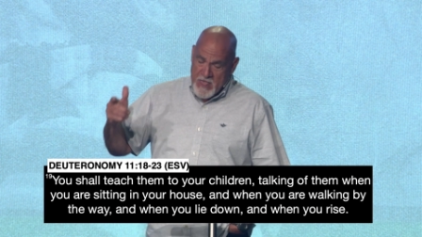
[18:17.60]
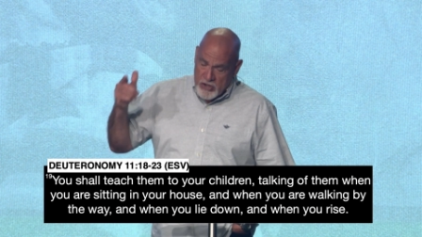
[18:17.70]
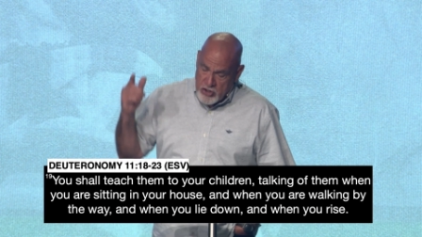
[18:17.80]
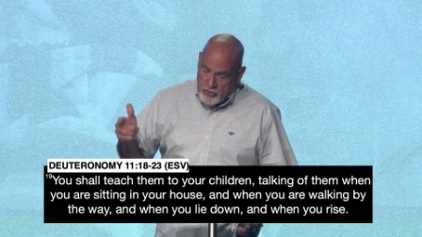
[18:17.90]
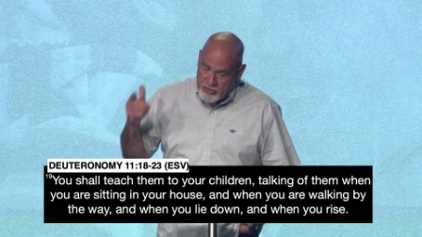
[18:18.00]

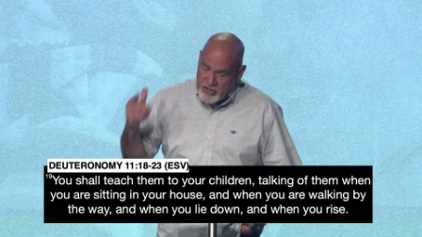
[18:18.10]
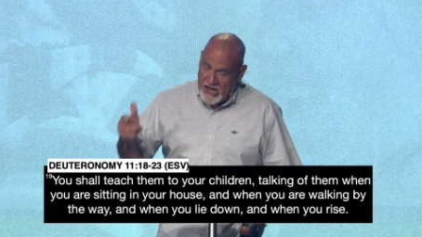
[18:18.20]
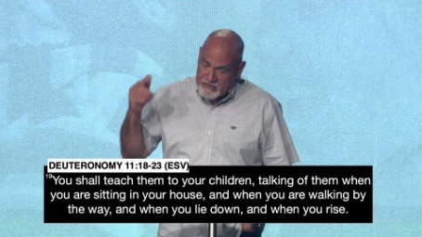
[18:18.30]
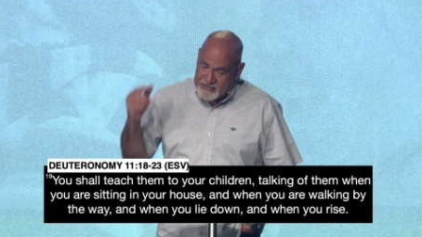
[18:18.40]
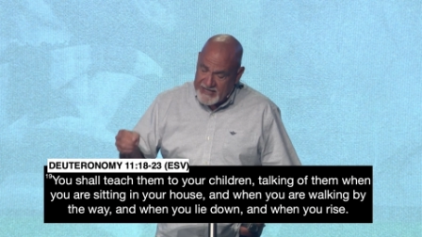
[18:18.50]
You
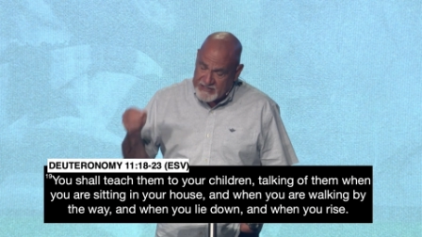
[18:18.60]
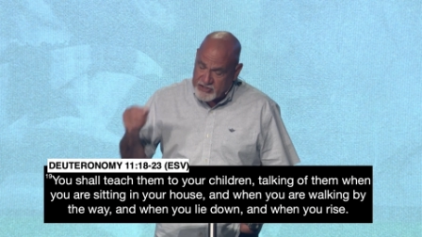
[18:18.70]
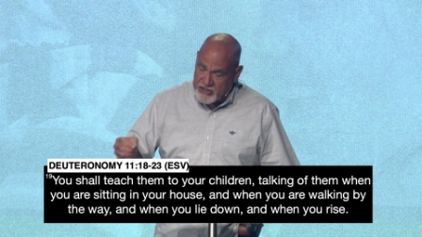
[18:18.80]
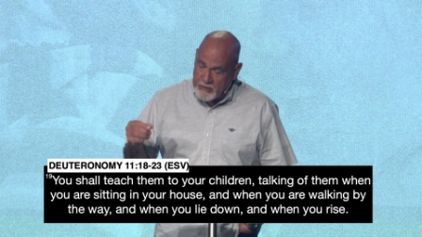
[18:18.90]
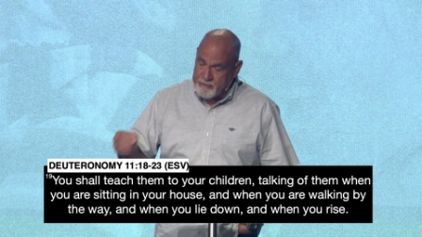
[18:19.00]
shall
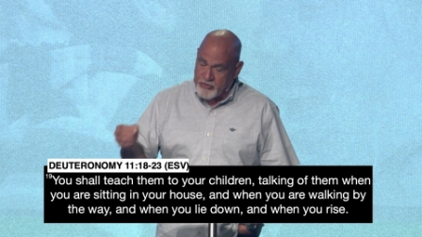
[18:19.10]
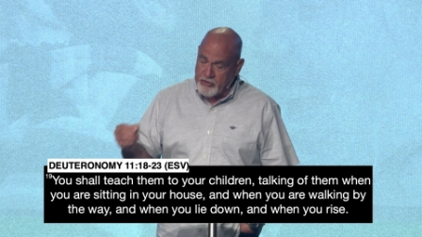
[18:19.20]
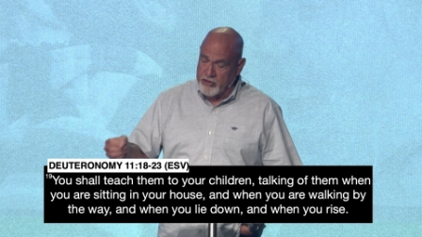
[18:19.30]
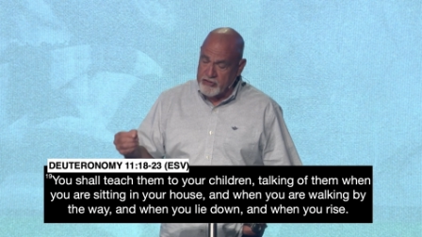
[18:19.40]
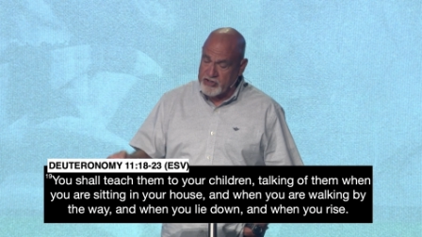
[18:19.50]
teach them to
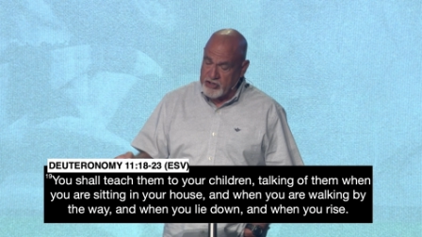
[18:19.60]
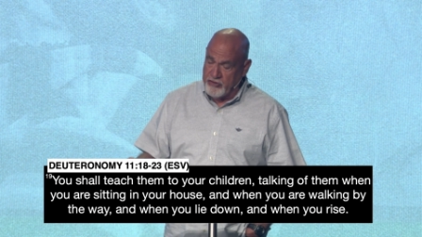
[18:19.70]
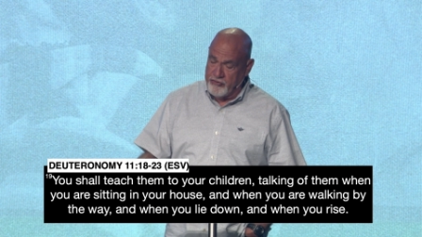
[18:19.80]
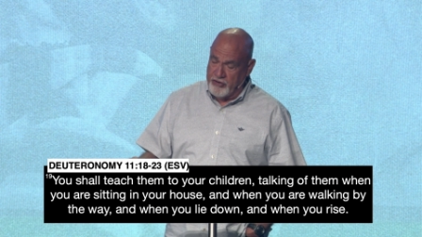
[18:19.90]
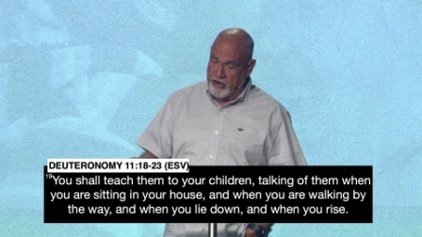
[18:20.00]
your
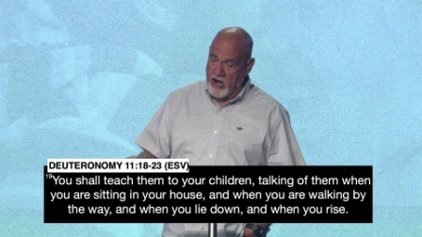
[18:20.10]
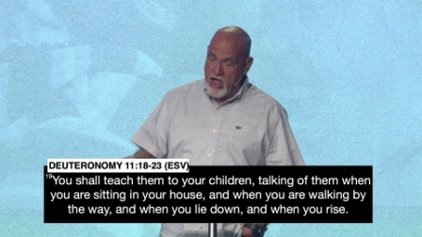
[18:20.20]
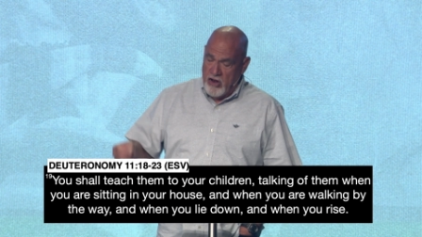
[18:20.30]
children,